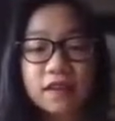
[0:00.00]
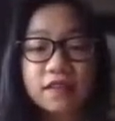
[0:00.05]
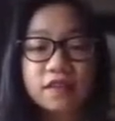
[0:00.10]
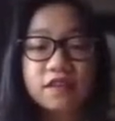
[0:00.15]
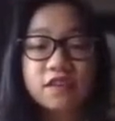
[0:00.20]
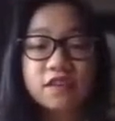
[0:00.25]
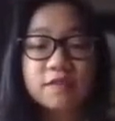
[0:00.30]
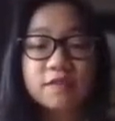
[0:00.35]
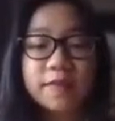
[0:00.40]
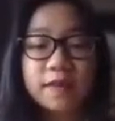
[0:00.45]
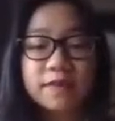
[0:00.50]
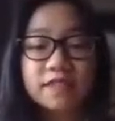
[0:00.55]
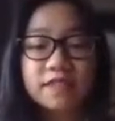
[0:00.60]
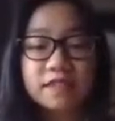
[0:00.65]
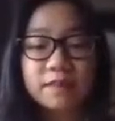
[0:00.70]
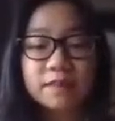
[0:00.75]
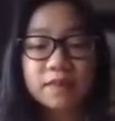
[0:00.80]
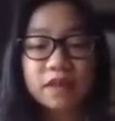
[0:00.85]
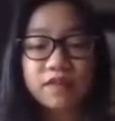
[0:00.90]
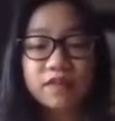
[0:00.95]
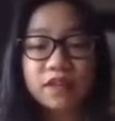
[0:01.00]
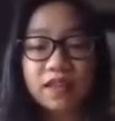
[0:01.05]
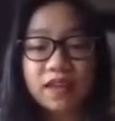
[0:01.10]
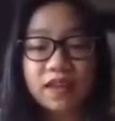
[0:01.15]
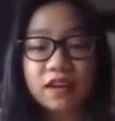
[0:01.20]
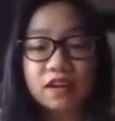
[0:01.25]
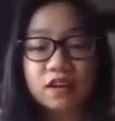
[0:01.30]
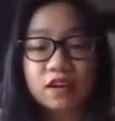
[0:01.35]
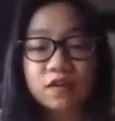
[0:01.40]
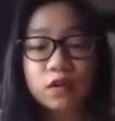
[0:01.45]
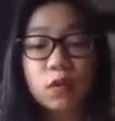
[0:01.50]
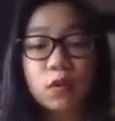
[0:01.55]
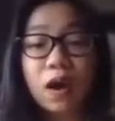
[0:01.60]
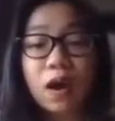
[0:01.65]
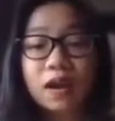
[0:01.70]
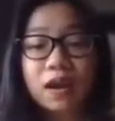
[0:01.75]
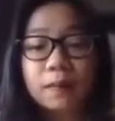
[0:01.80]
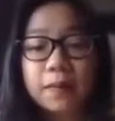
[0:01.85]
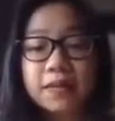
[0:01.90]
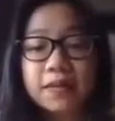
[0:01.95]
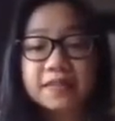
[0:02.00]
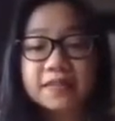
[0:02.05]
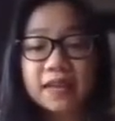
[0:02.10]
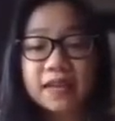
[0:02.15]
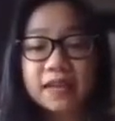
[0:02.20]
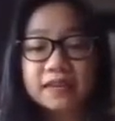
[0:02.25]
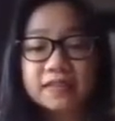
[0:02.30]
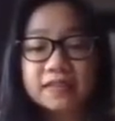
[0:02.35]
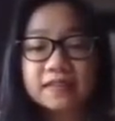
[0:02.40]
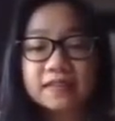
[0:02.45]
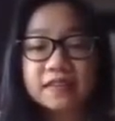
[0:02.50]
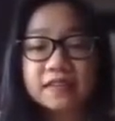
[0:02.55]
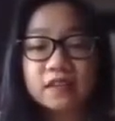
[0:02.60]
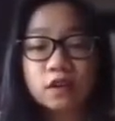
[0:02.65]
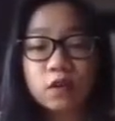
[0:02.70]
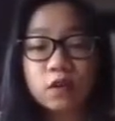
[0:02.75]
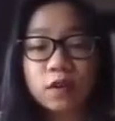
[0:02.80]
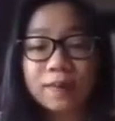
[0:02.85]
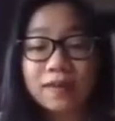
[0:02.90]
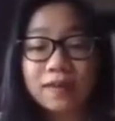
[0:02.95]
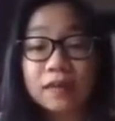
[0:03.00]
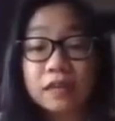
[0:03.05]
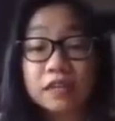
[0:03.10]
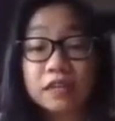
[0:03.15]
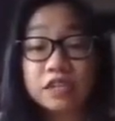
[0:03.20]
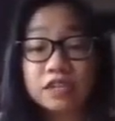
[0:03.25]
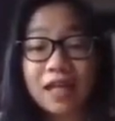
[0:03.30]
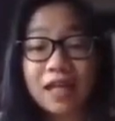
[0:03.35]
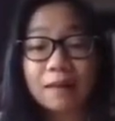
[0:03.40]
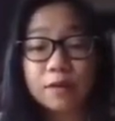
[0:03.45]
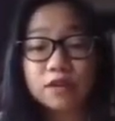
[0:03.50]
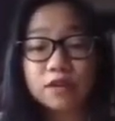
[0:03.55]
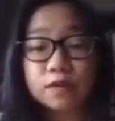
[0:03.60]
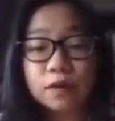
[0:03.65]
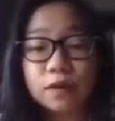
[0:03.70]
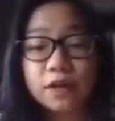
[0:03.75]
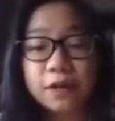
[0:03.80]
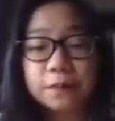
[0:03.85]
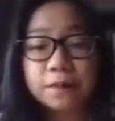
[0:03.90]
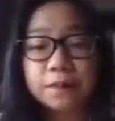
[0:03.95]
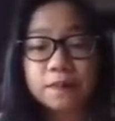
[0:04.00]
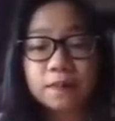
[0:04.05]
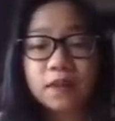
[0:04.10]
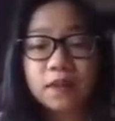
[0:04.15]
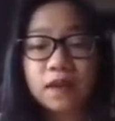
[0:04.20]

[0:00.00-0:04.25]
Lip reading: the use may be simply related to requirements and existing equipment in each laboratory.